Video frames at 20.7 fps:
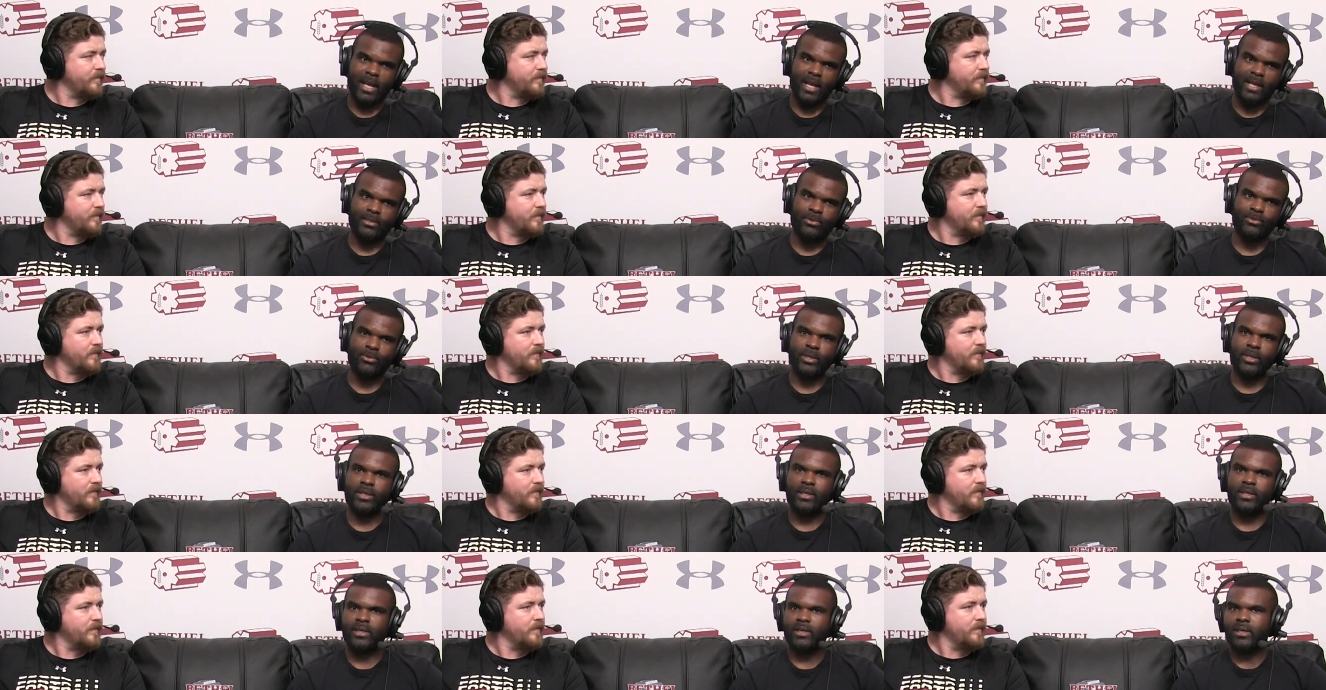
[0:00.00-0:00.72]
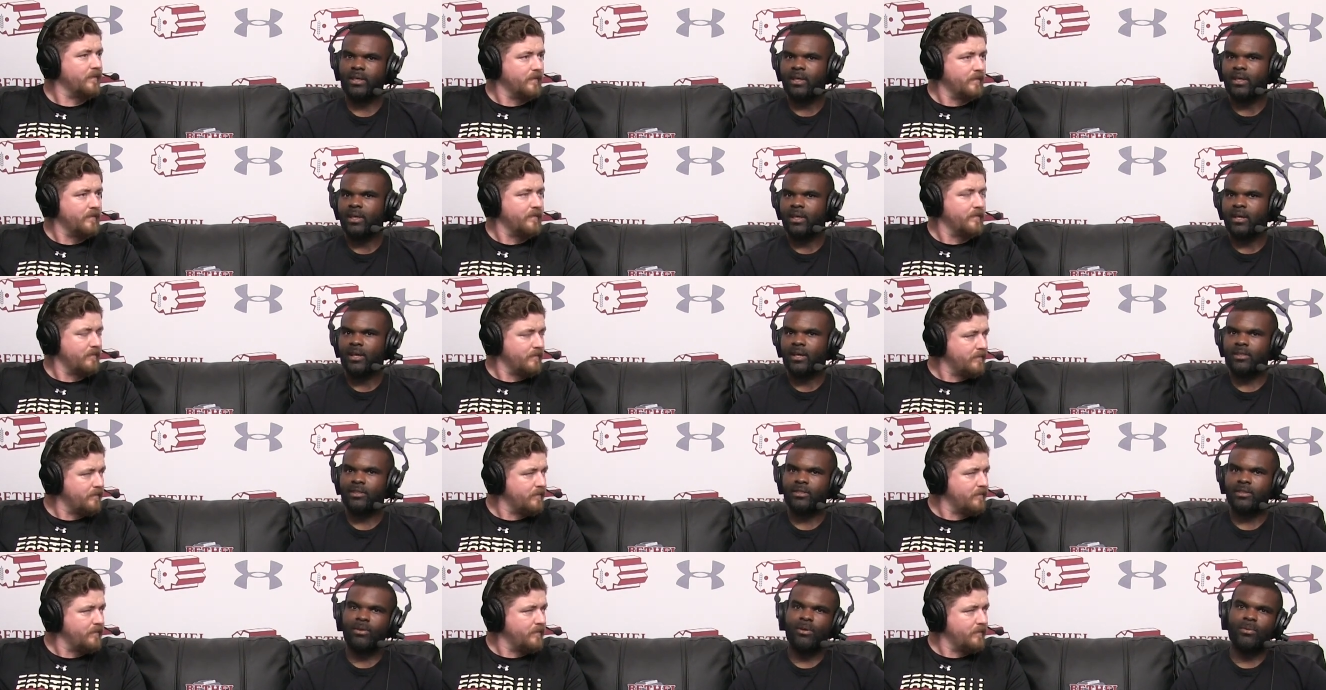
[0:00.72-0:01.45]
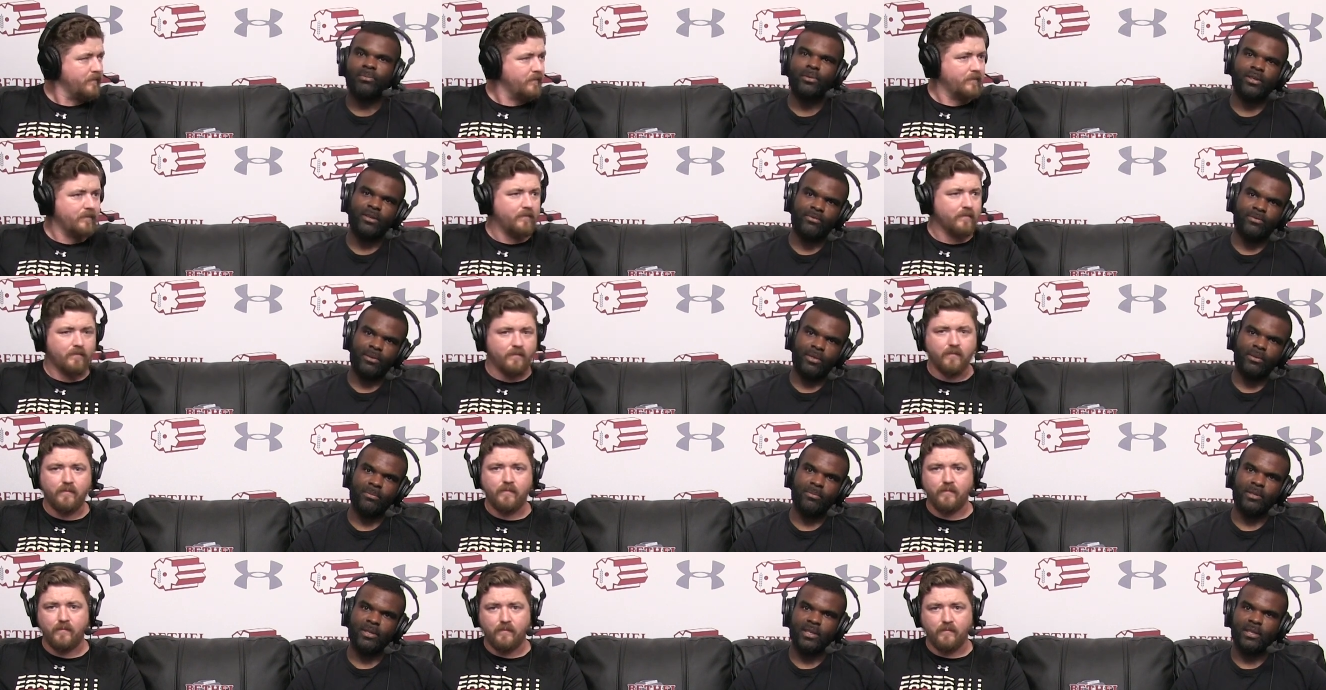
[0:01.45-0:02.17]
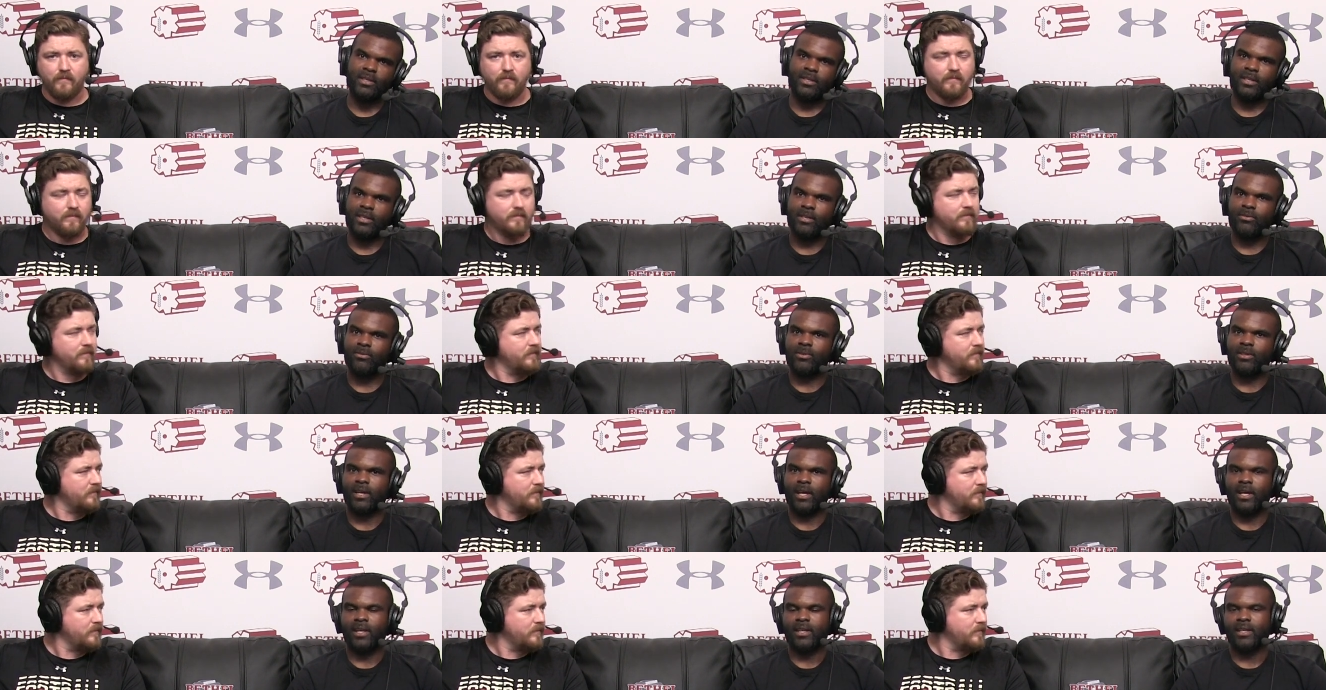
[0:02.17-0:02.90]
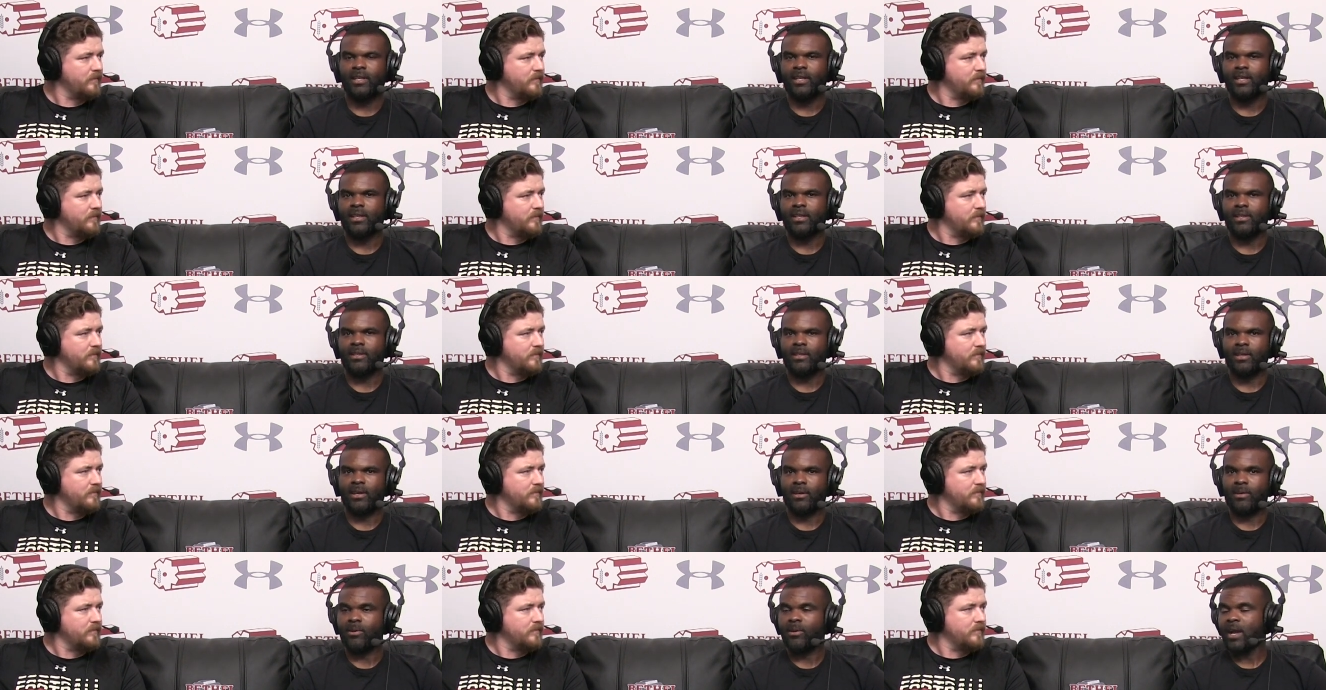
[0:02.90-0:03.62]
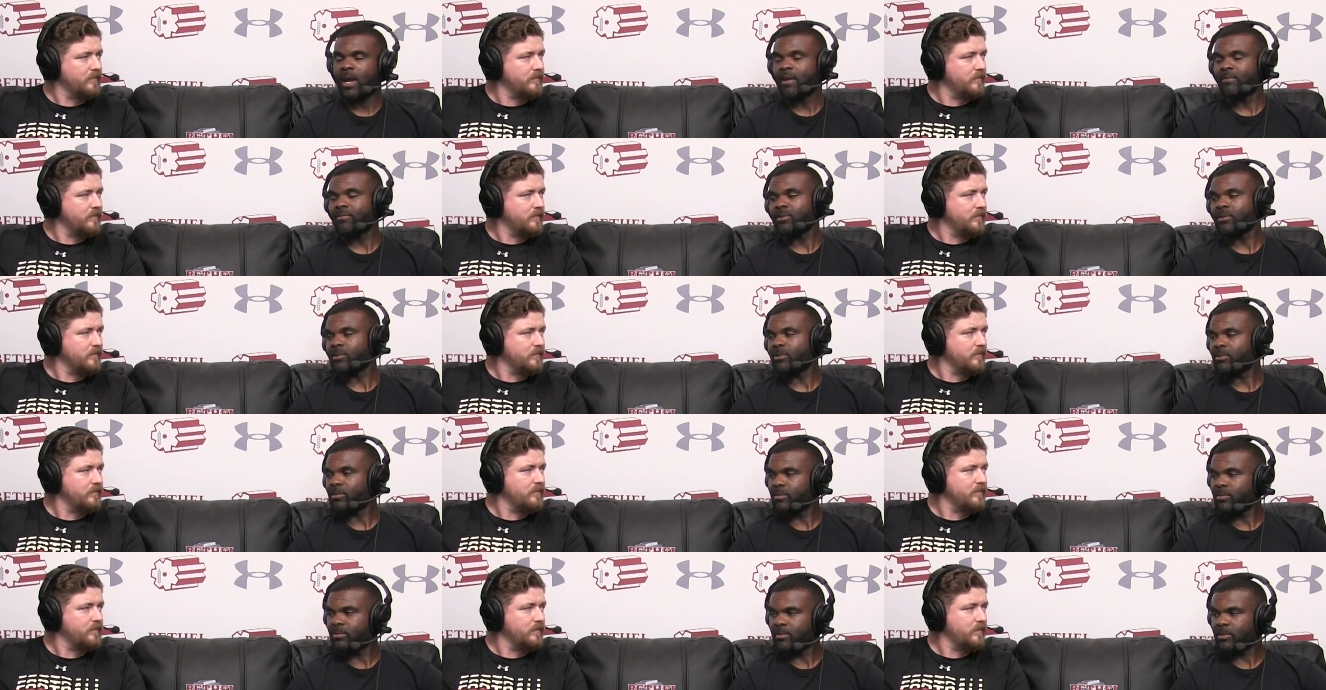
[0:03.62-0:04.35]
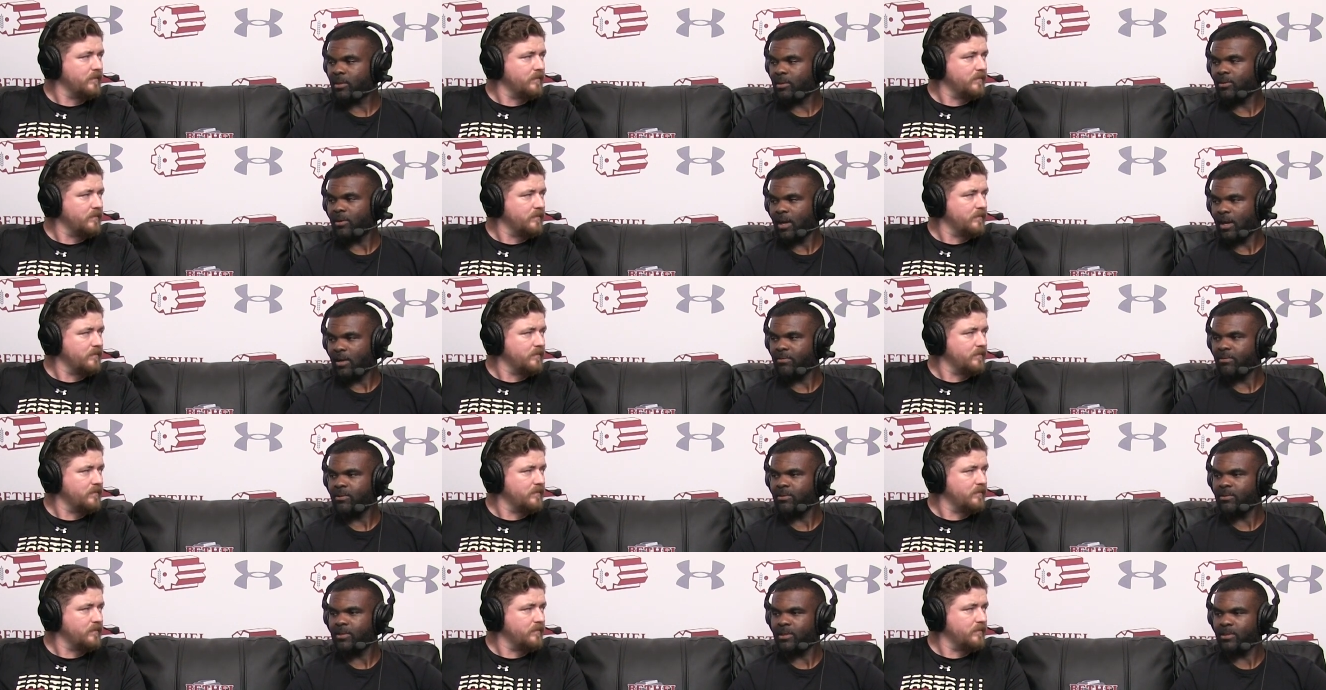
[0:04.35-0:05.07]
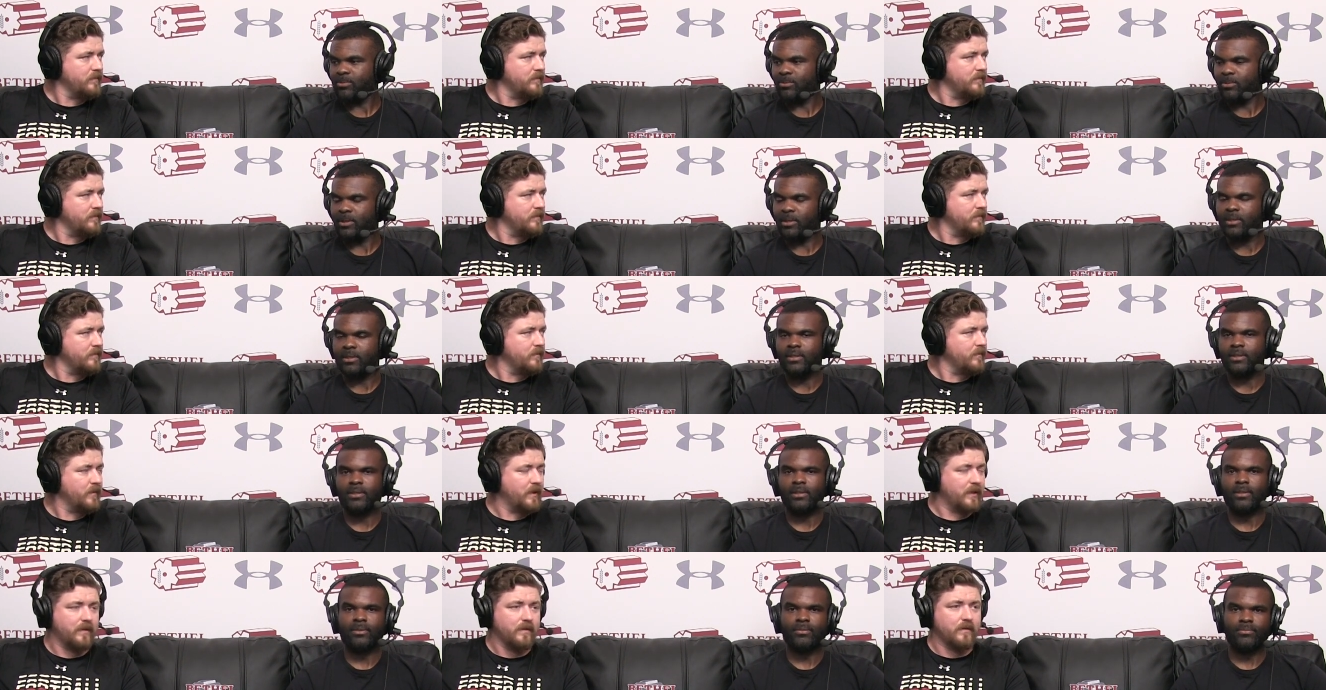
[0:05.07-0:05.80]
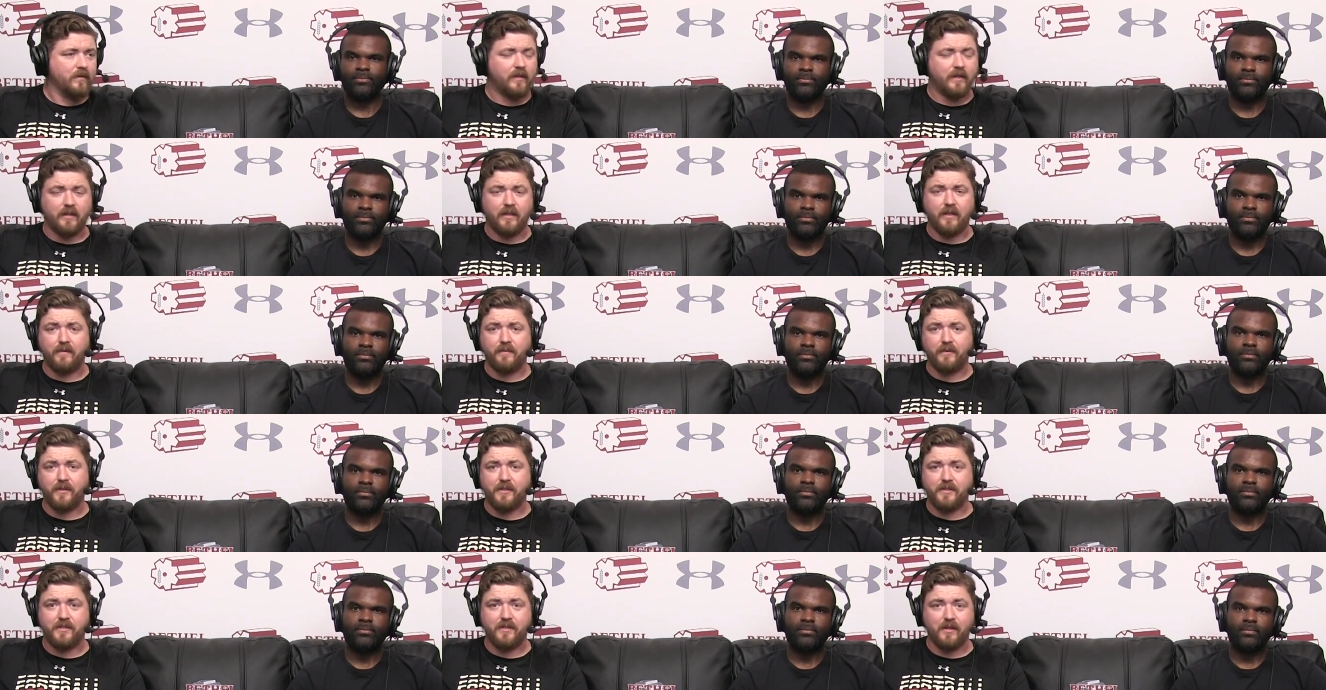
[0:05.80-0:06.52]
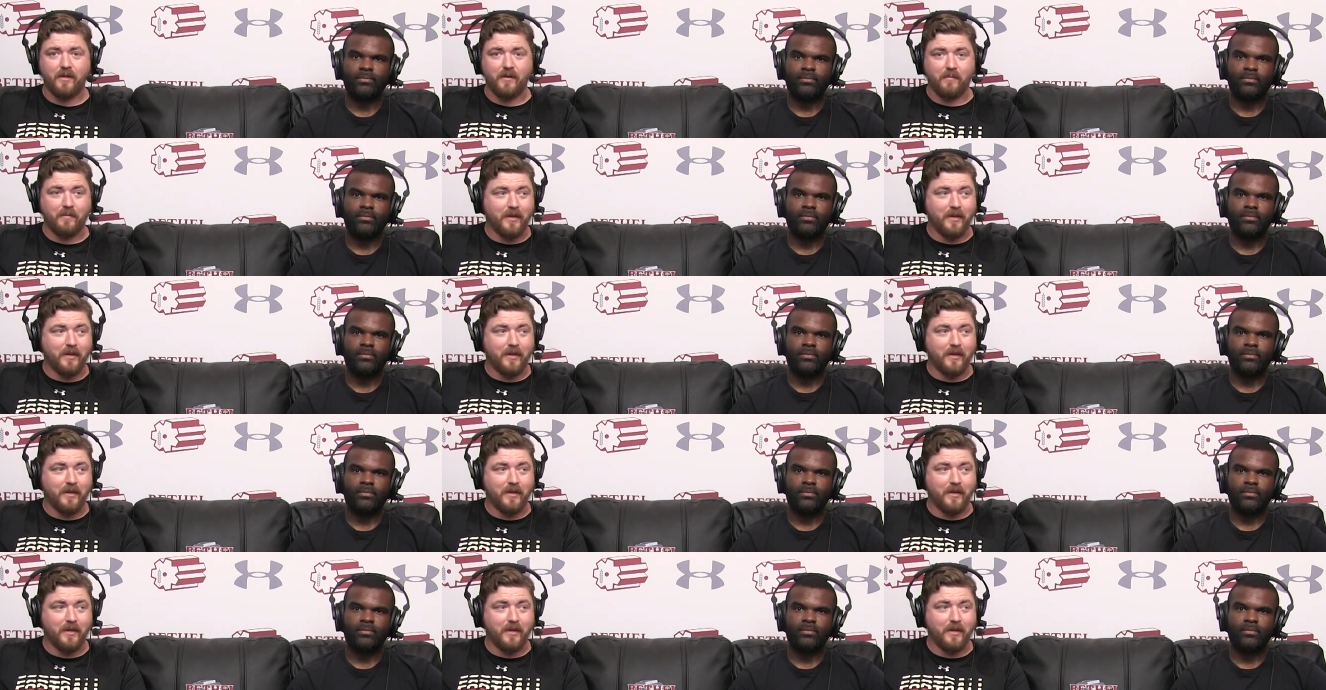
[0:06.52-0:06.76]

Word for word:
Speaker 1: last week. Uh, so I'm looking for them to continue that, and, and they're gonna have to. They're gonna have to this week. So
Speaker 2: they definitely sent a